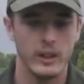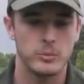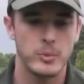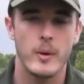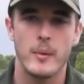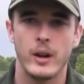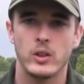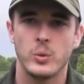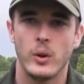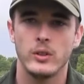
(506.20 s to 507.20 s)
link's probably
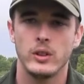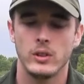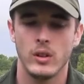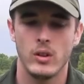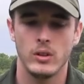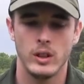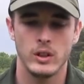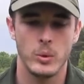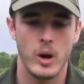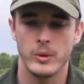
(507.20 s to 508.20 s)
about twice as long
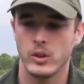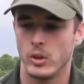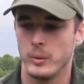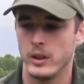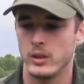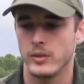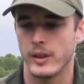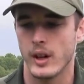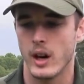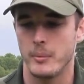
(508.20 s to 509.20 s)
as what I would normally use for
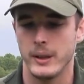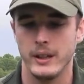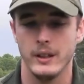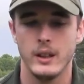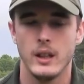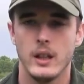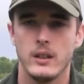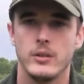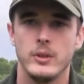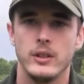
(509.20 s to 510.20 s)
the carp in here.
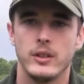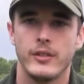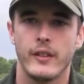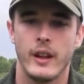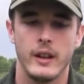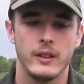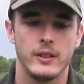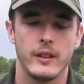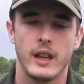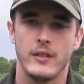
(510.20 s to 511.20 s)
The reason for that is
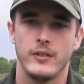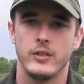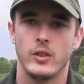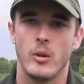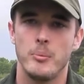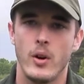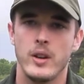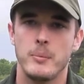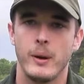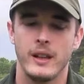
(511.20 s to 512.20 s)
that the catfish have got
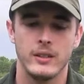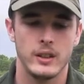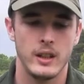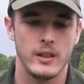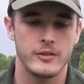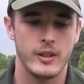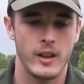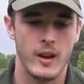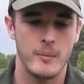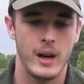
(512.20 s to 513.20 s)
bony plates in the front
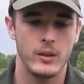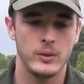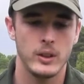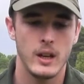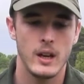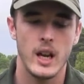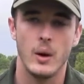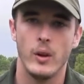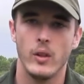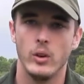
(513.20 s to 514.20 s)
of their mouths, and
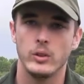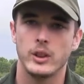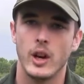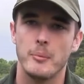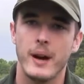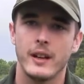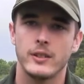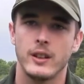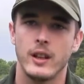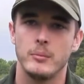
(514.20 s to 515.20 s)
I want the hook to go
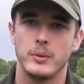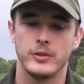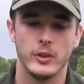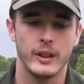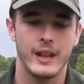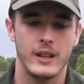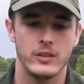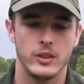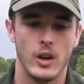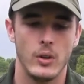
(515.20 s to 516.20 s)
past that before it
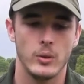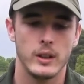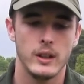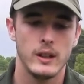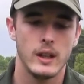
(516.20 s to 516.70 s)
catches hold.